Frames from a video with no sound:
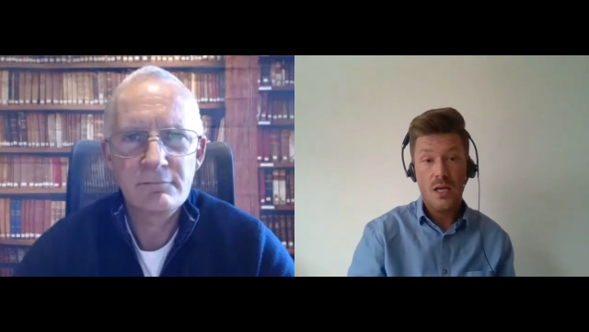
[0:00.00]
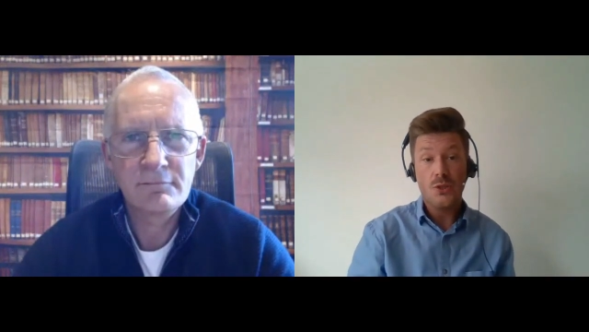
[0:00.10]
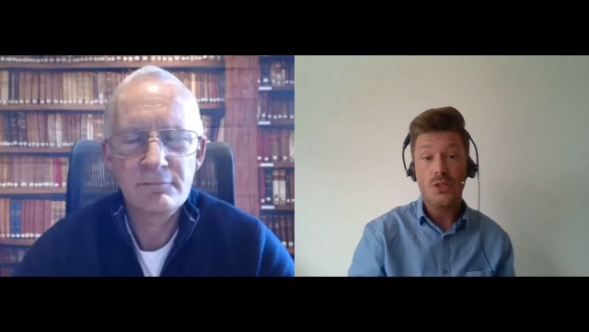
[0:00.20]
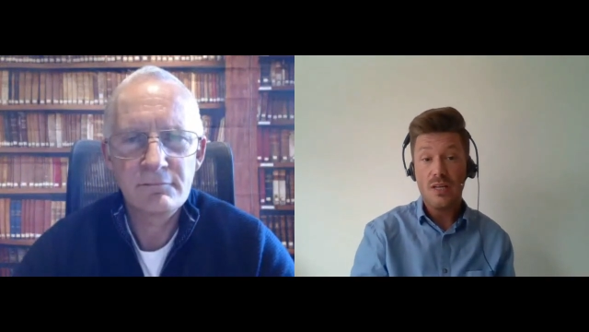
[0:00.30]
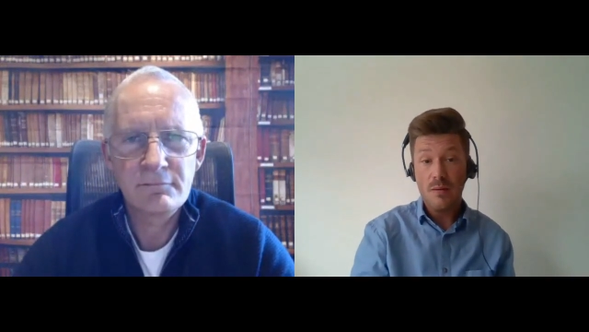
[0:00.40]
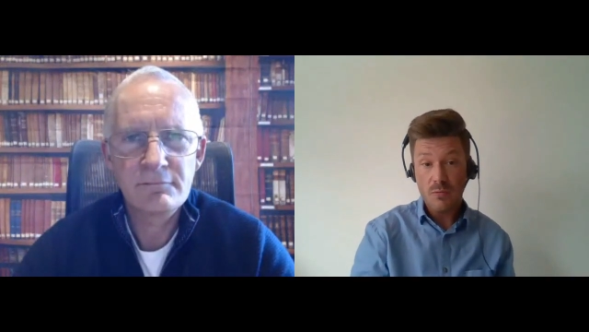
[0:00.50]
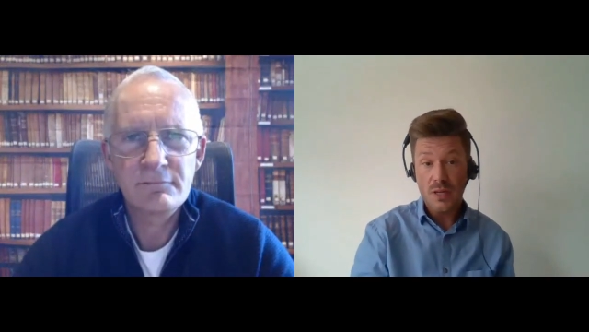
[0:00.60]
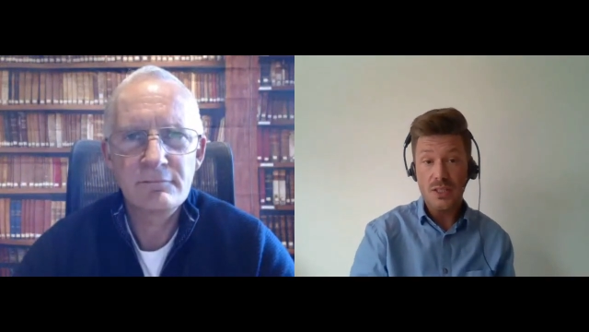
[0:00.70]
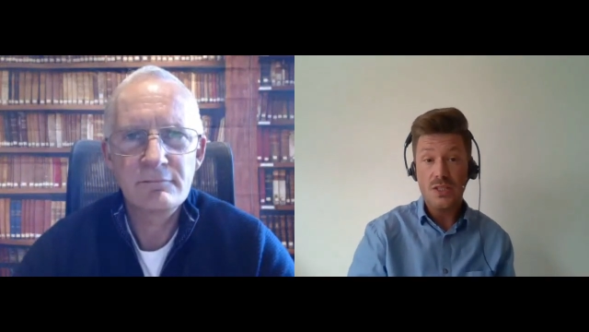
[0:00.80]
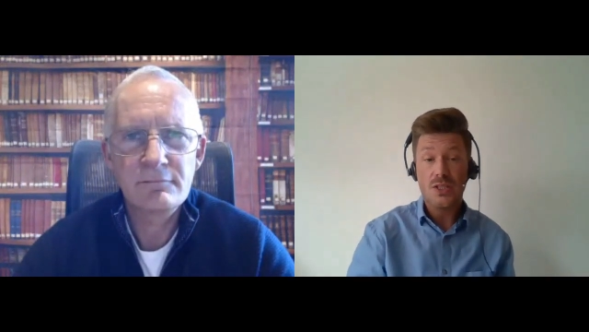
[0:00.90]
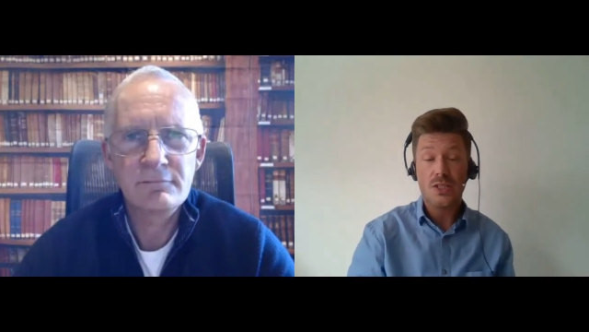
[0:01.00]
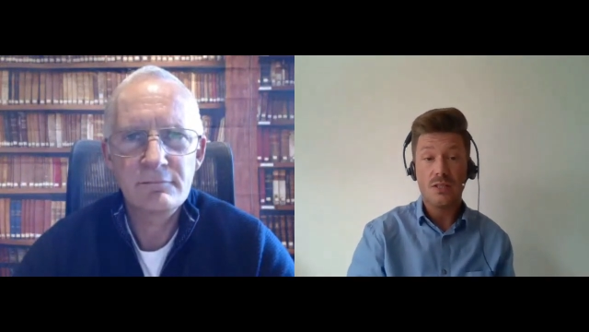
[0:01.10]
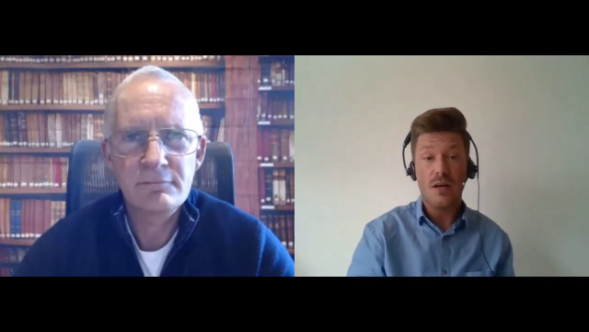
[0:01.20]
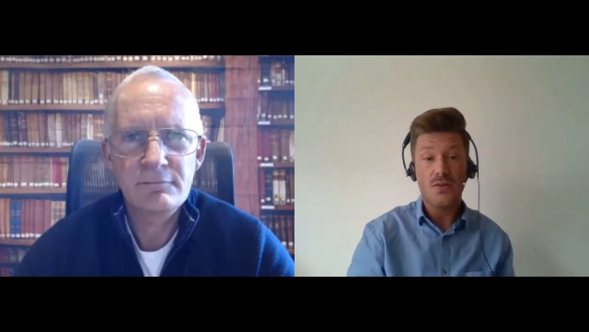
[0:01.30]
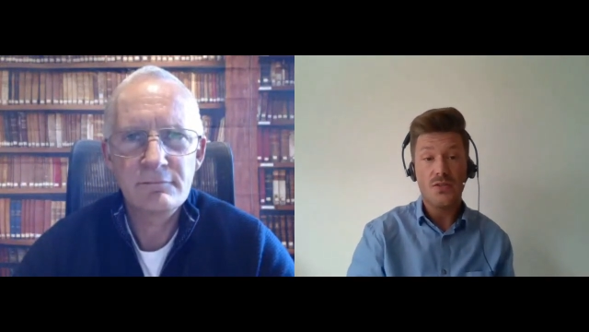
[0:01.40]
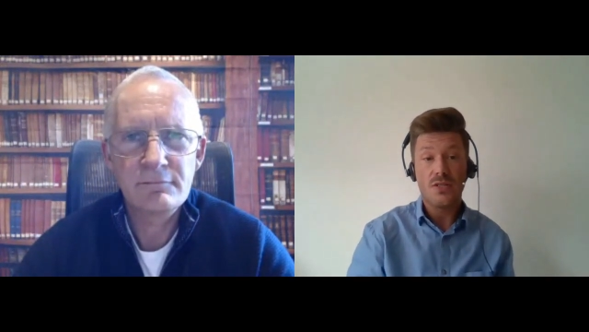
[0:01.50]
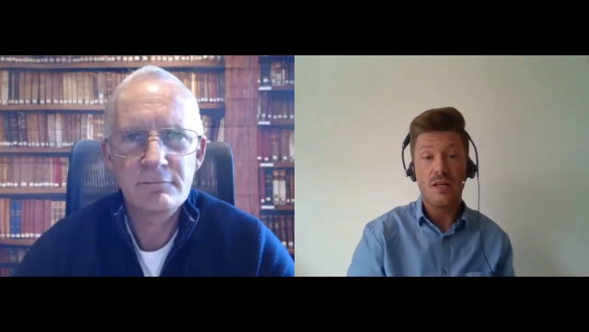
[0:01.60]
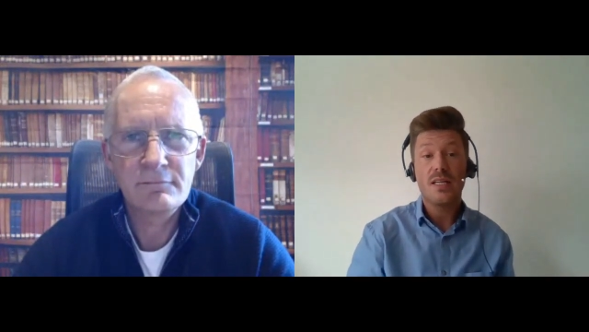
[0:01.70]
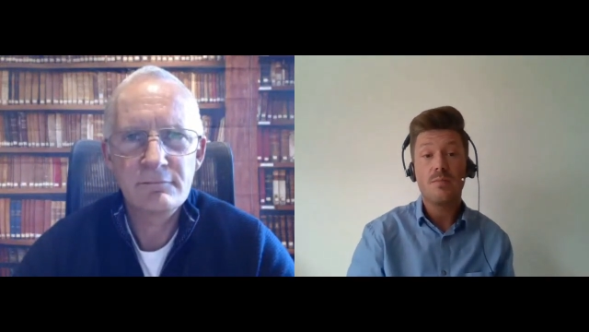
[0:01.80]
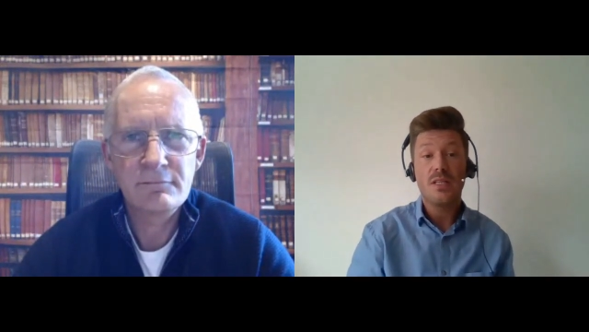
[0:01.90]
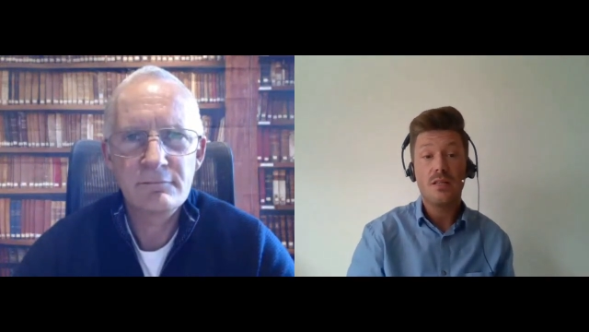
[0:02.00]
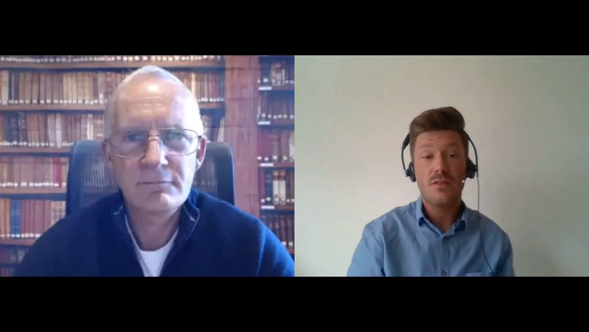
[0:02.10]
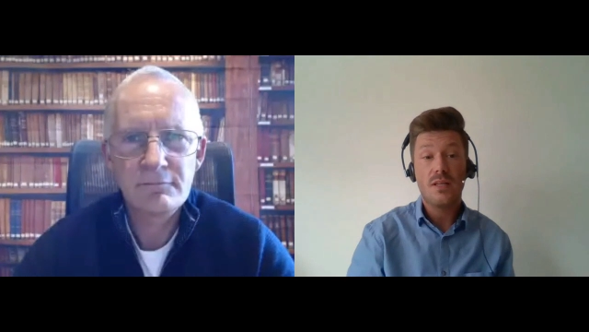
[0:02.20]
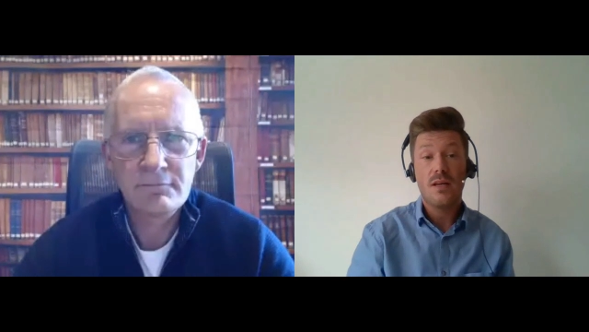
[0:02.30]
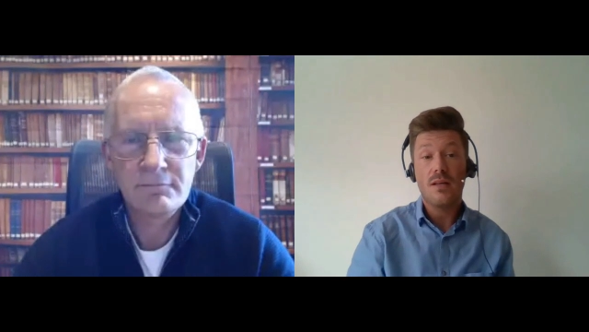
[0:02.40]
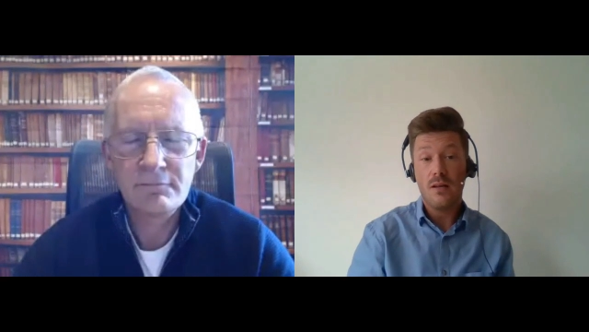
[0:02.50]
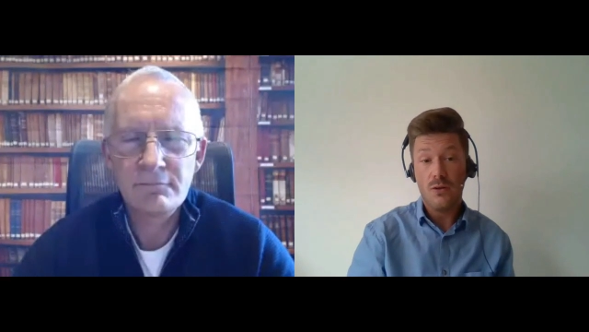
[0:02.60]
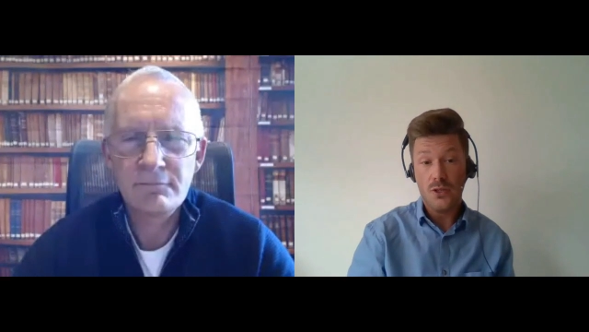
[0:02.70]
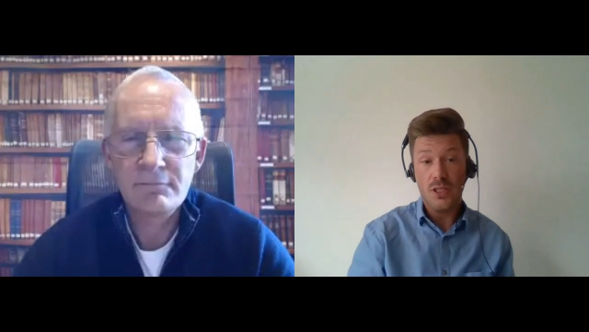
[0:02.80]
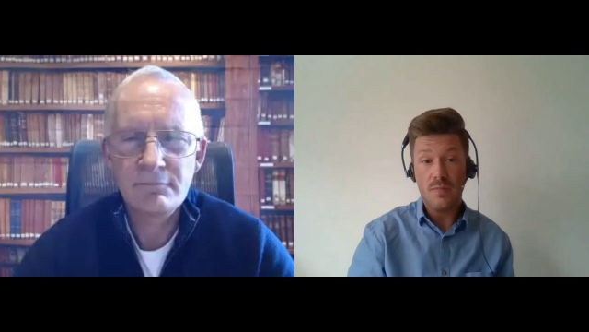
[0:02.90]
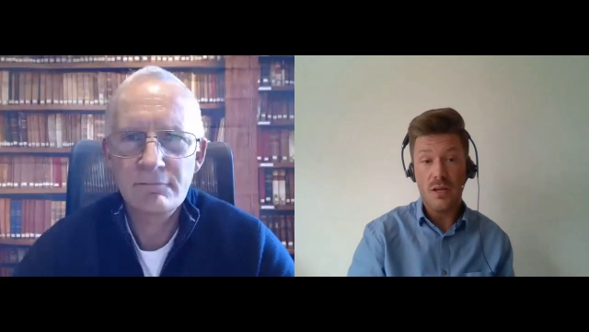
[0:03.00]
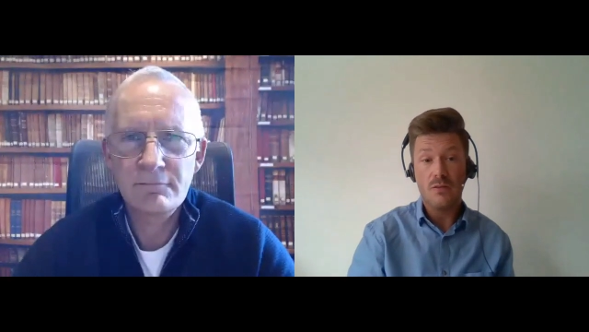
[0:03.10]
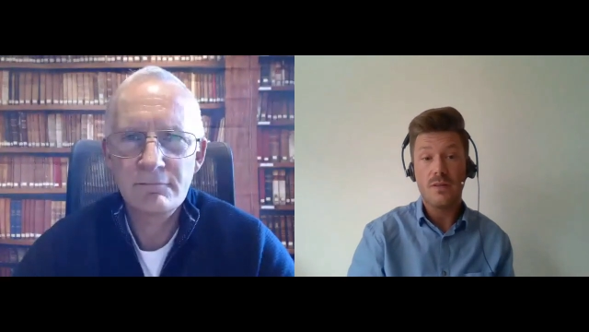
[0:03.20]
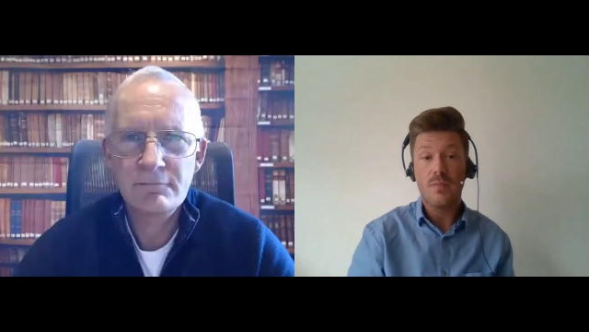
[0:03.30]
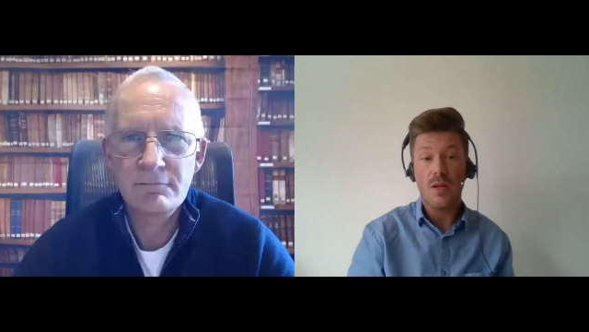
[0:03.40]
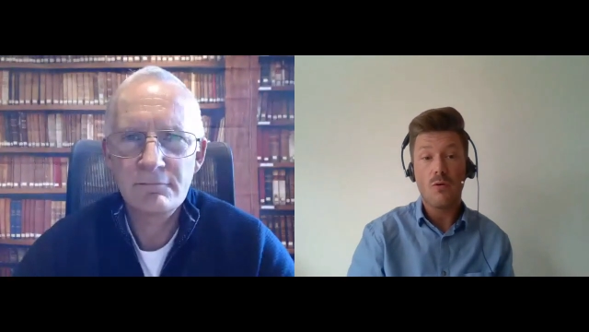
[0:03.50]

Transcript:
Speaker 1: To summarize this answer, let me give you an analogy of a